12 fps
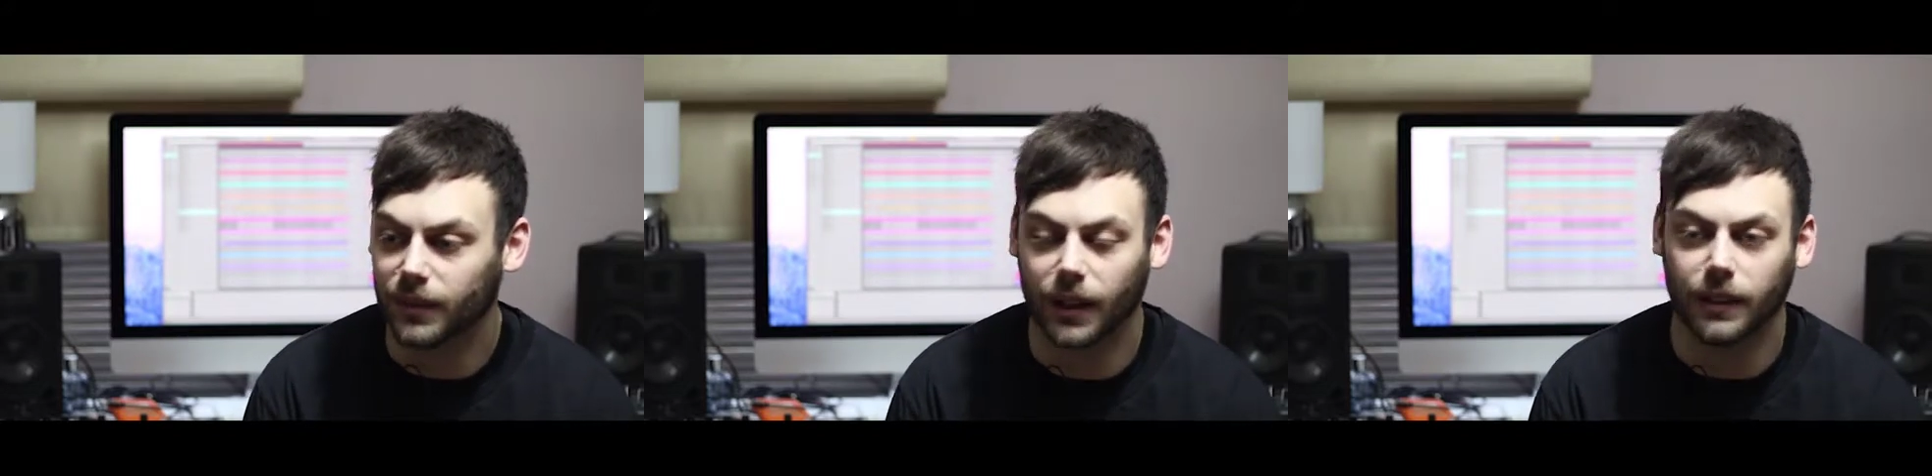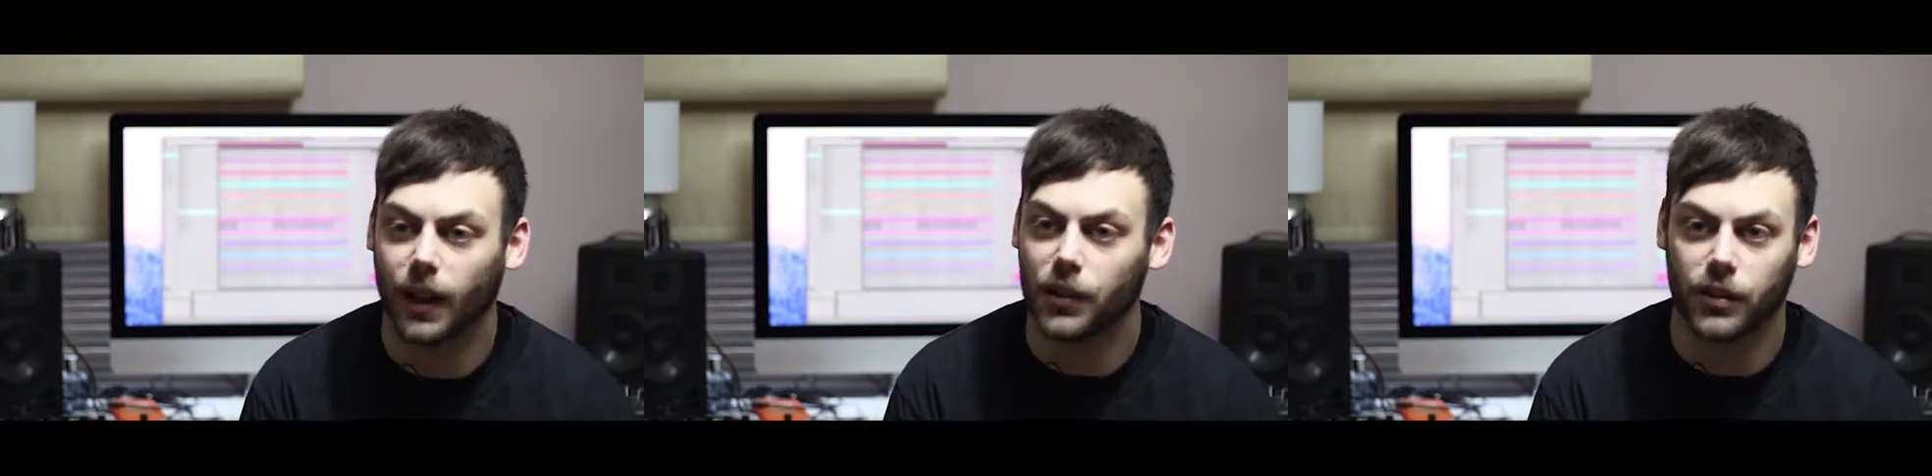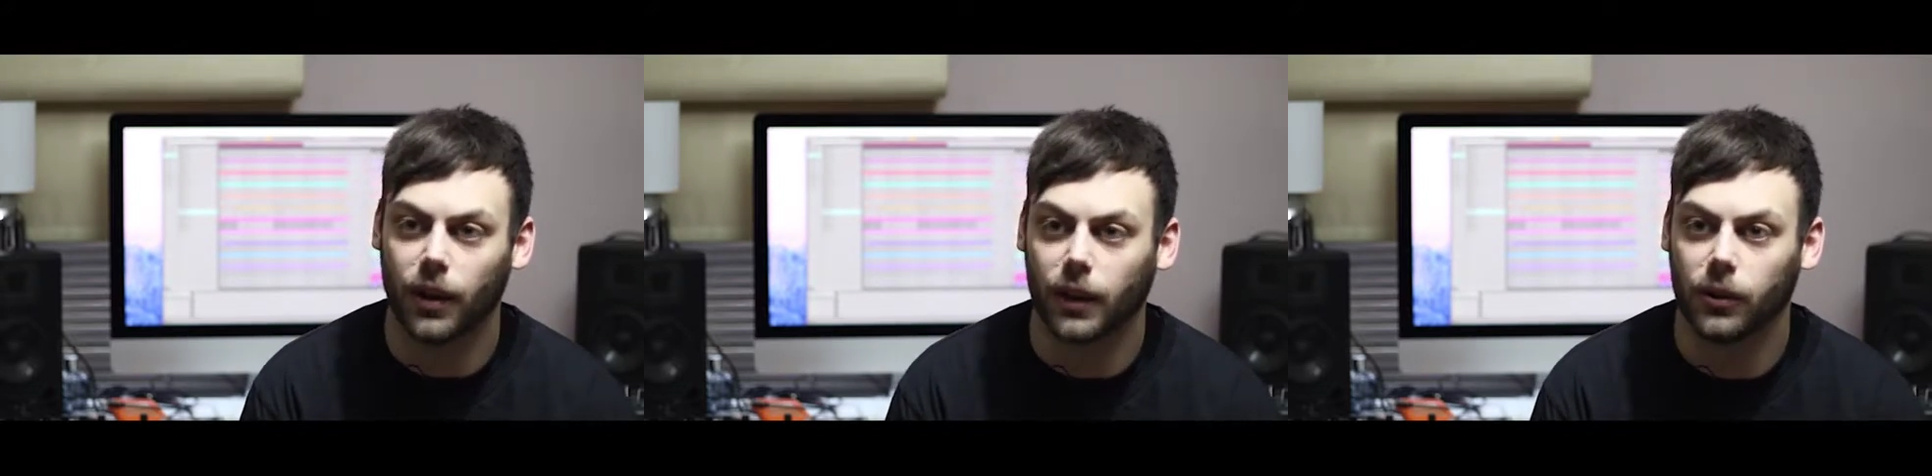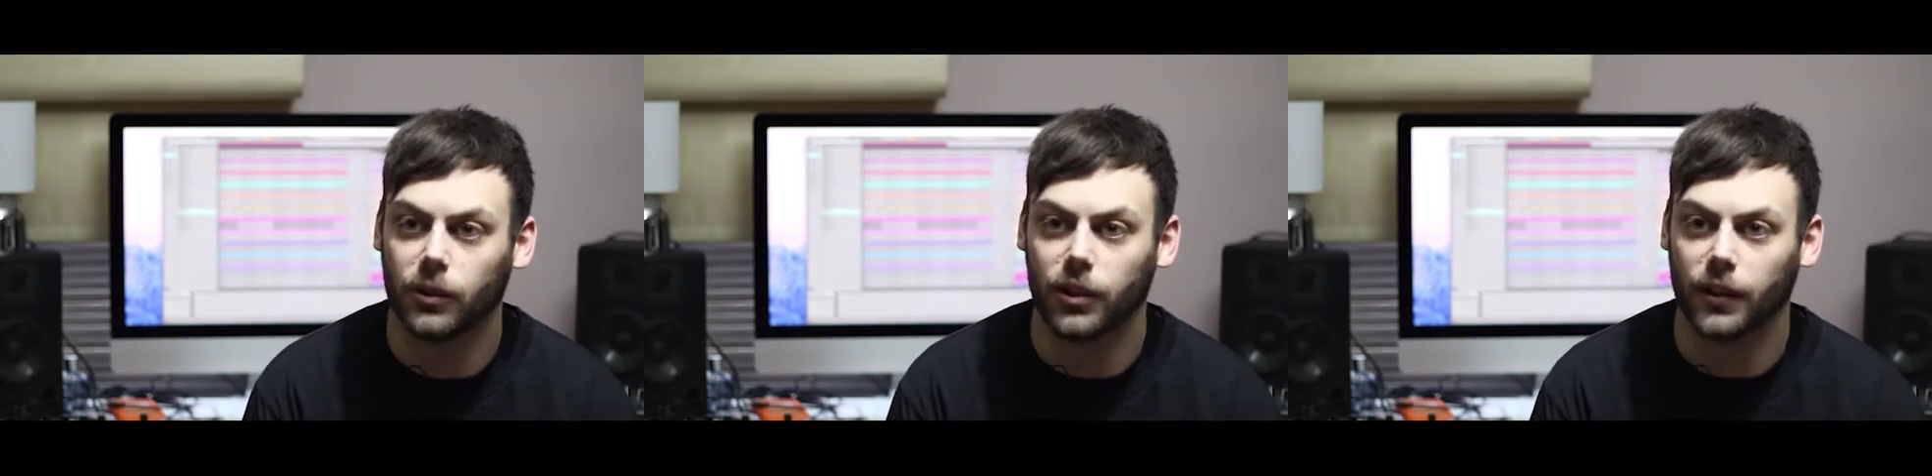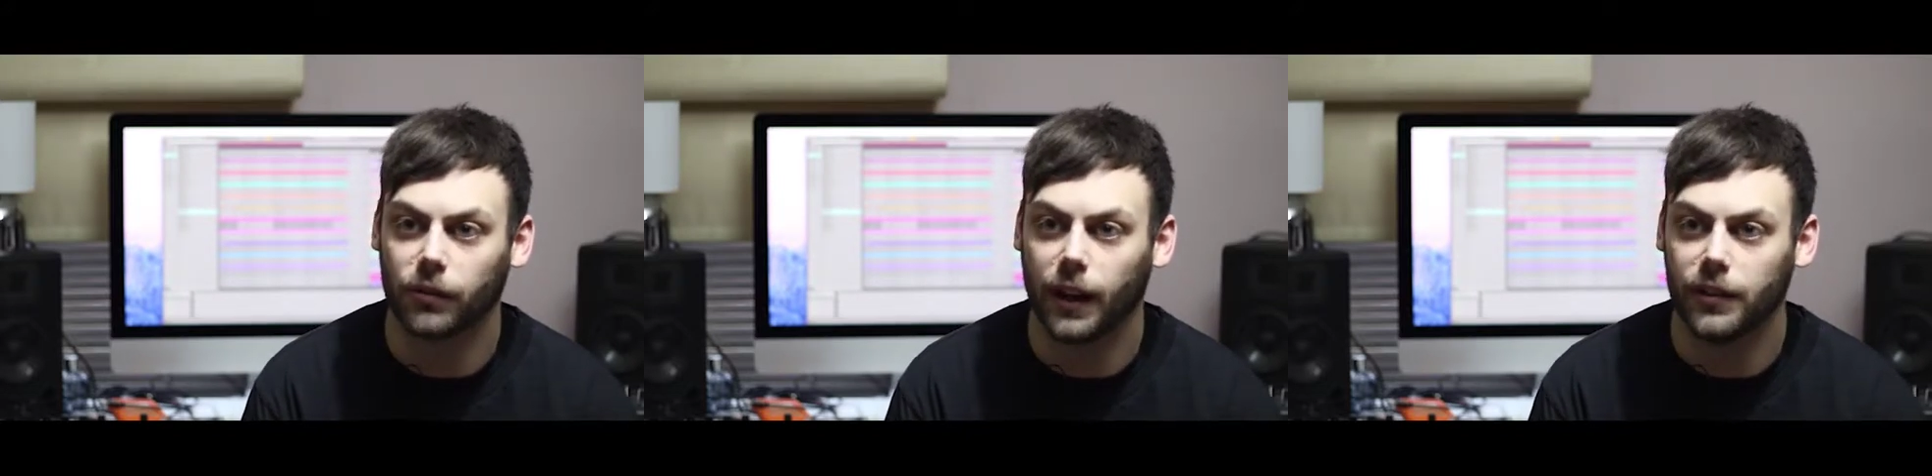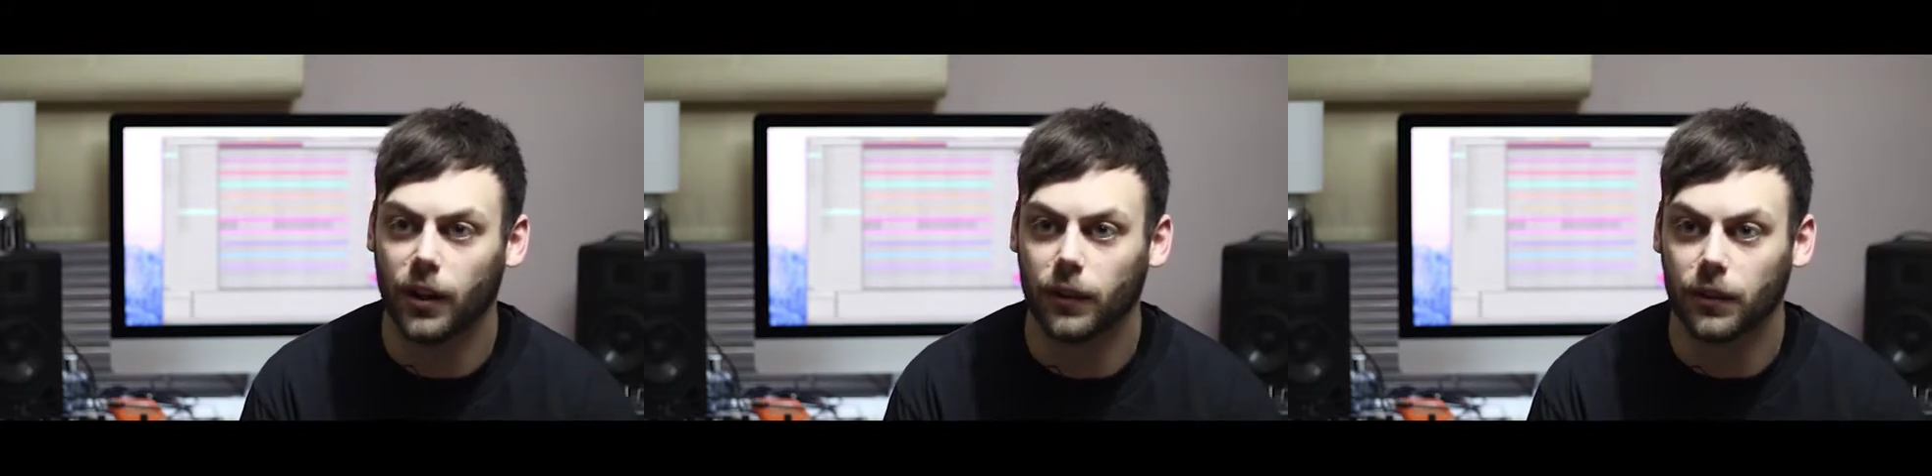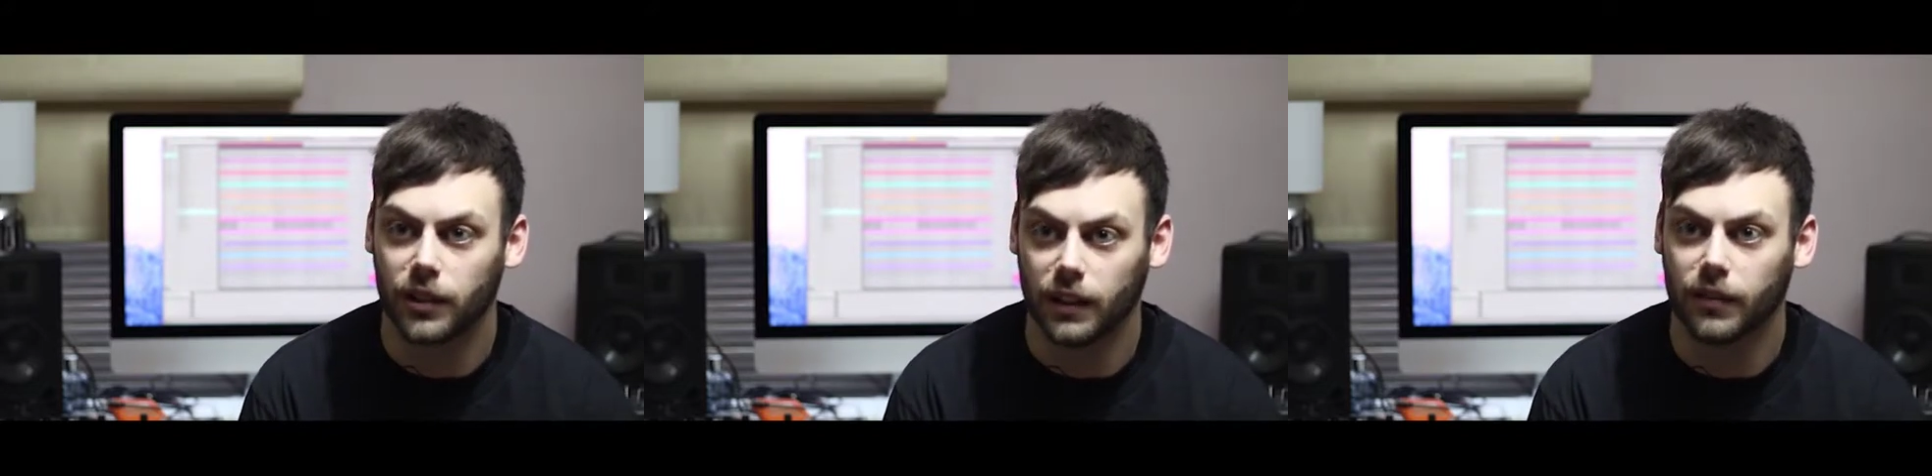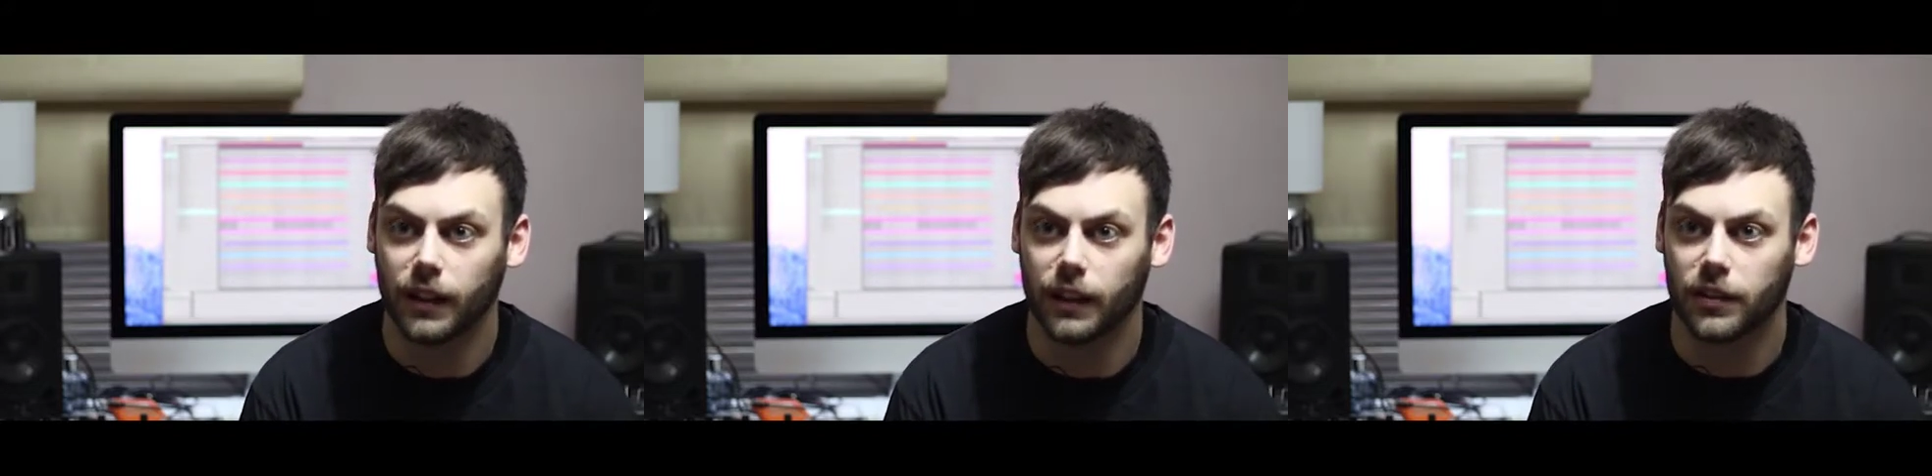like loads of records on the radio and on
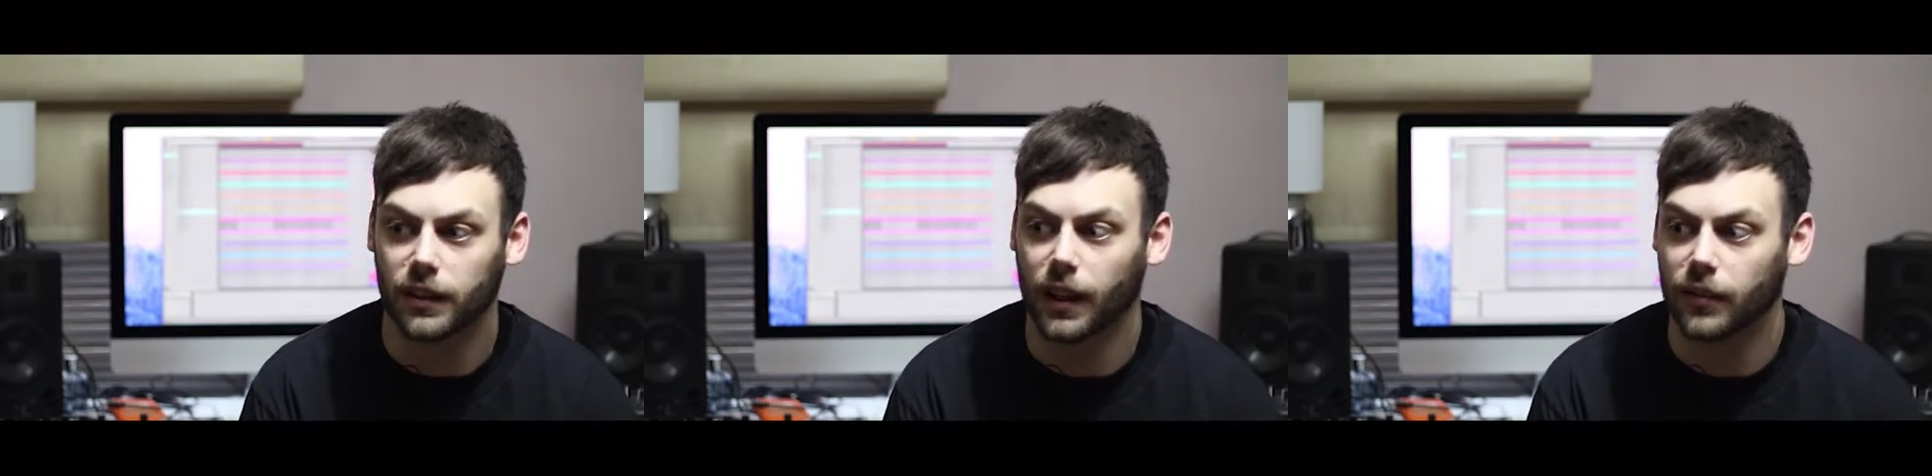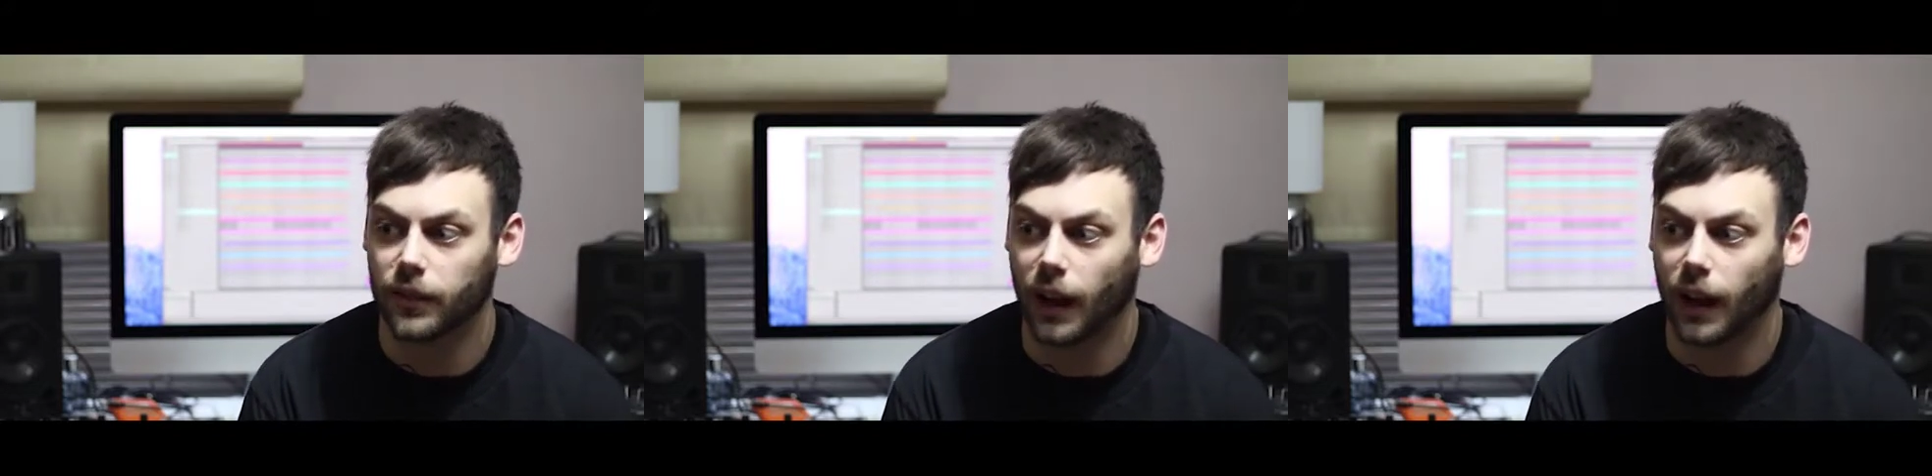TV and stuff,